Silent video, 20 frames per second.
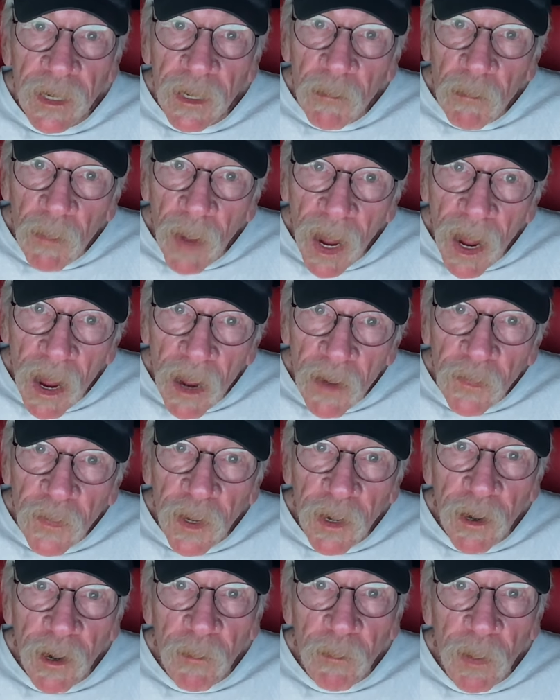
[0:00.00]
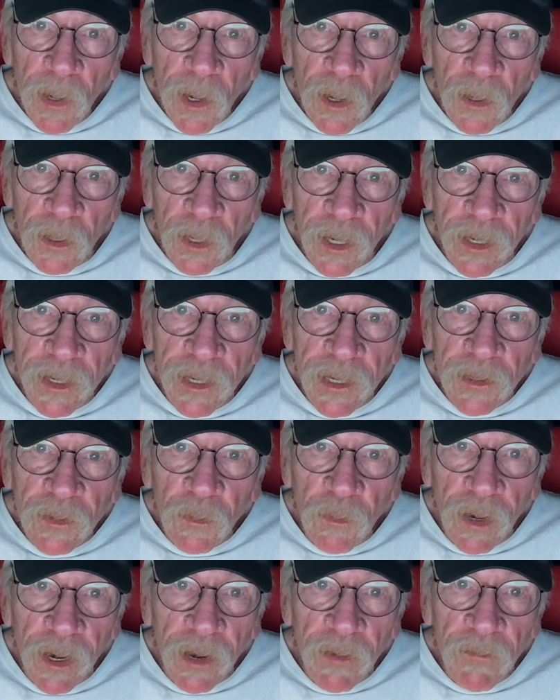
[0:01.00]
but their opponent is
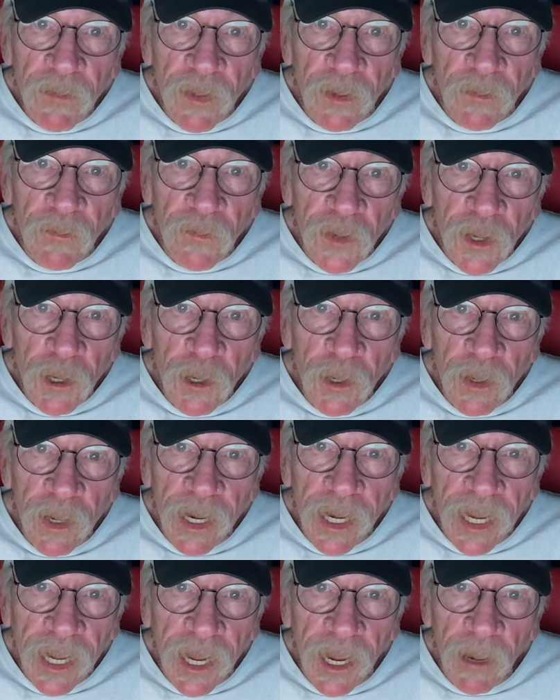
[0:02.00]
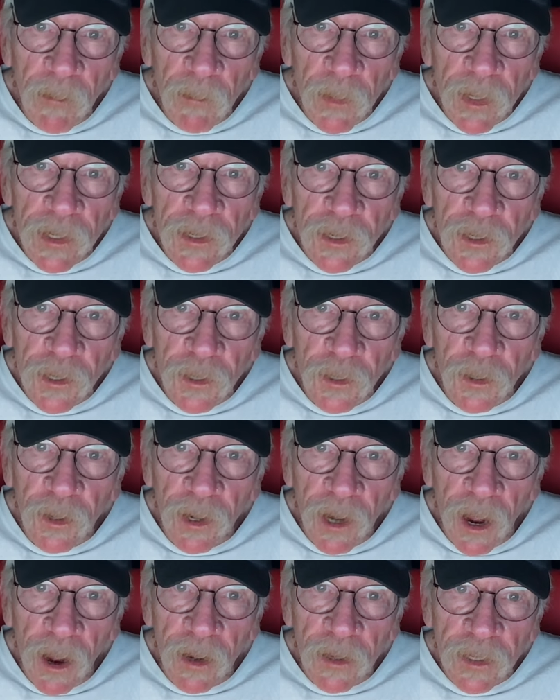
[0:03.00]
one of the few incumbents who
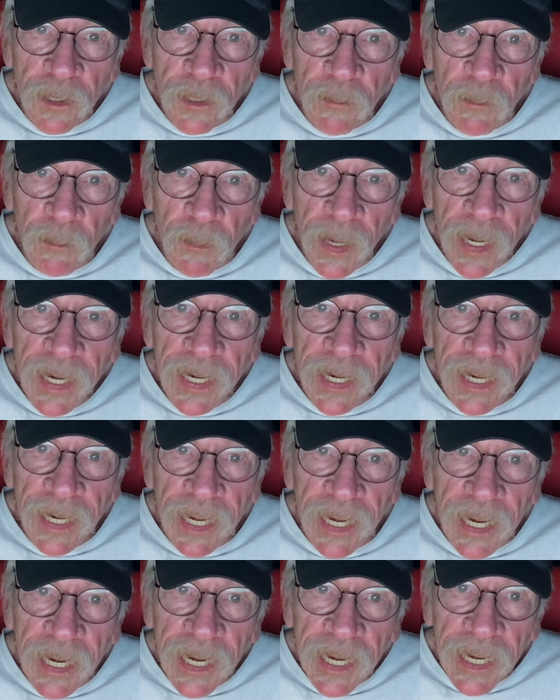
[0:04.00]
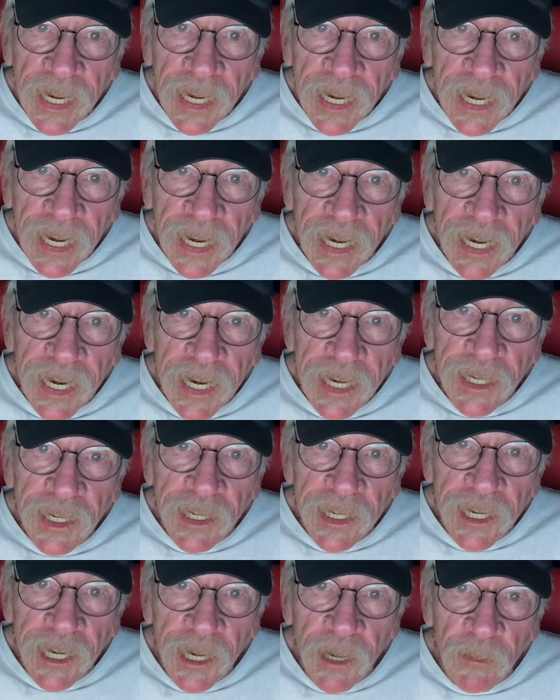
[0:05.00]
lost bigly in his
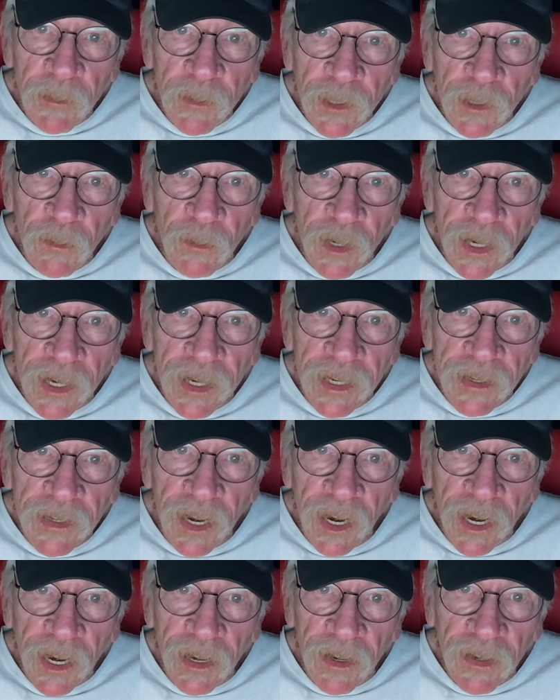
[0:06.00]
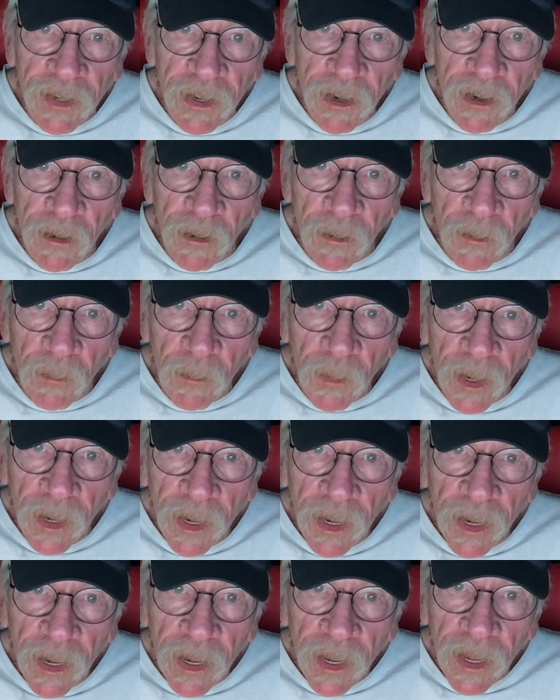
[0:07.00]
attempt to win a second term.
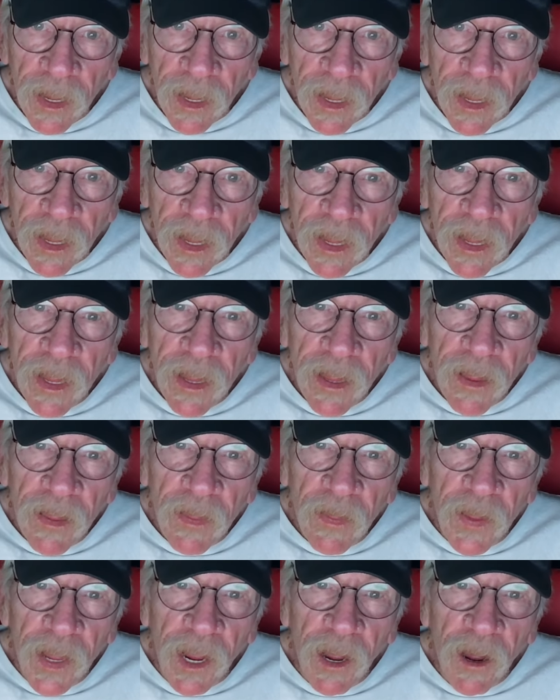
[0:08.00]
The